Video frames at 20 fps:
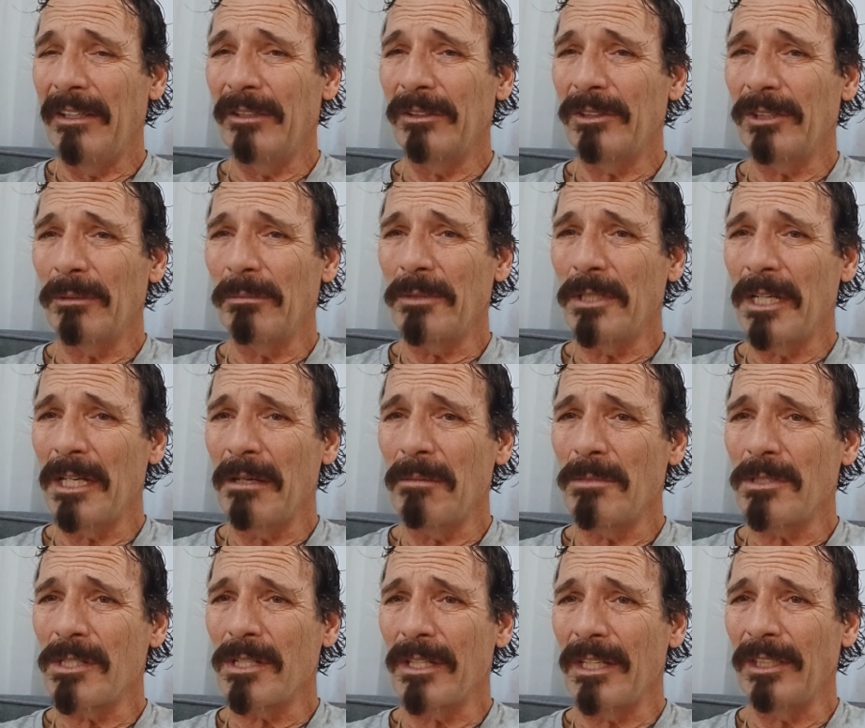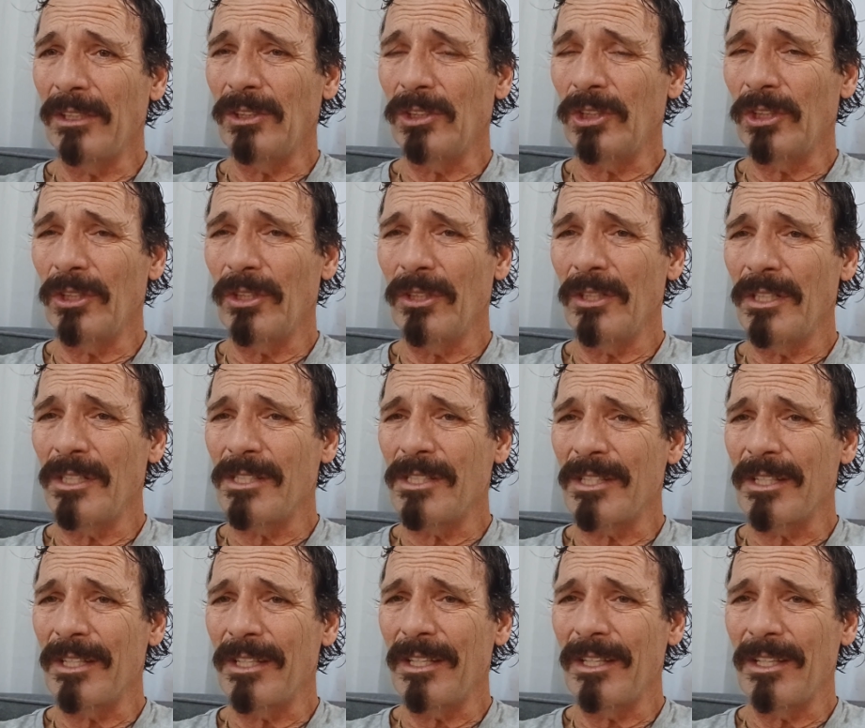Sometimes it's like Journey
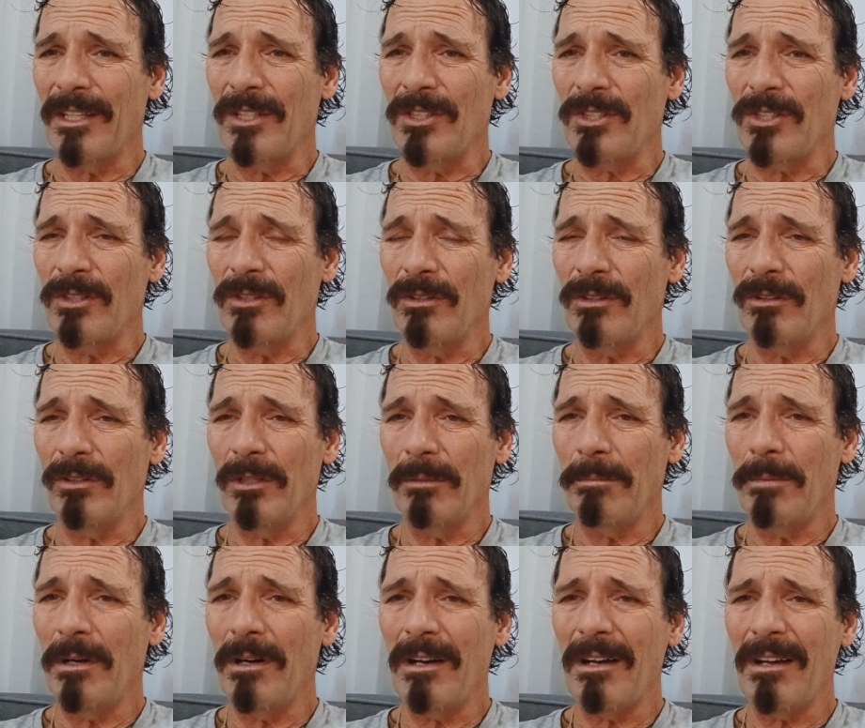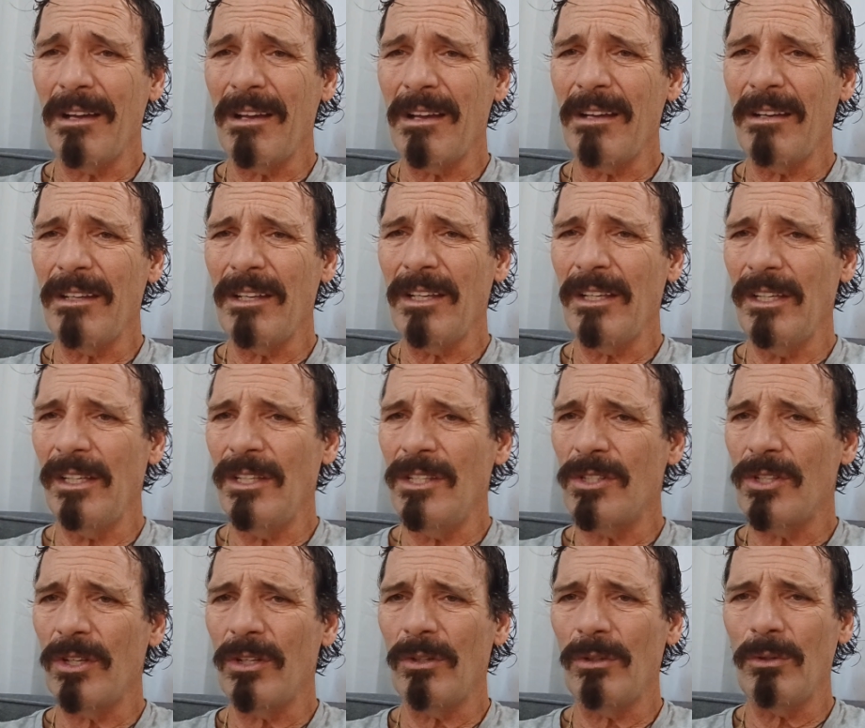says, the
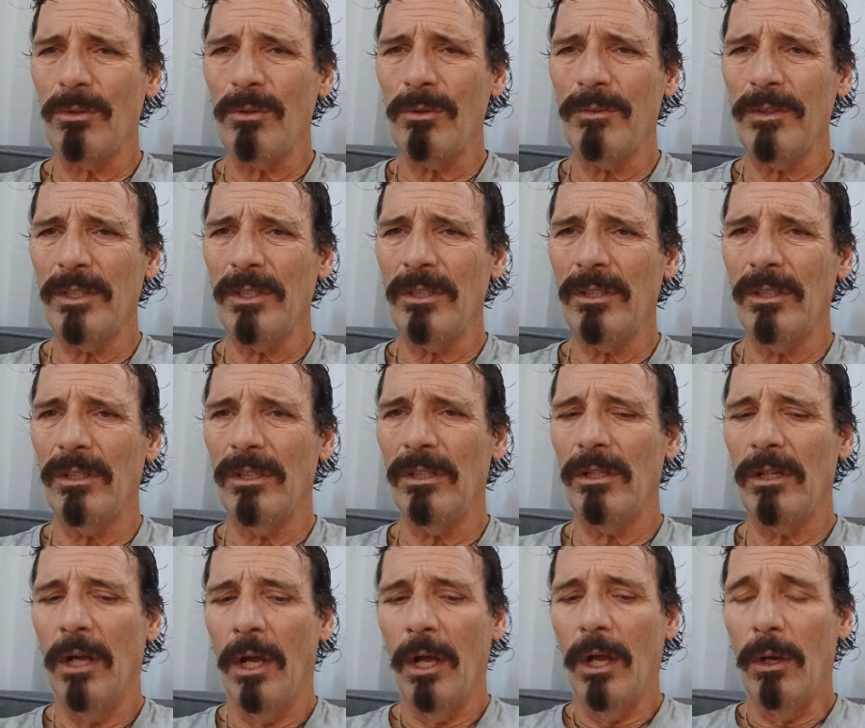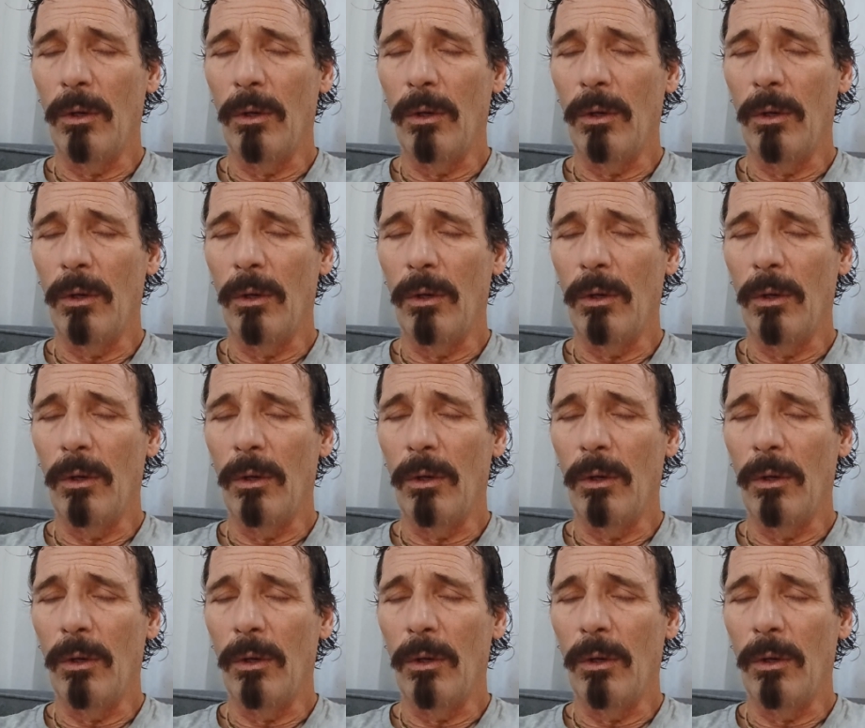party's over.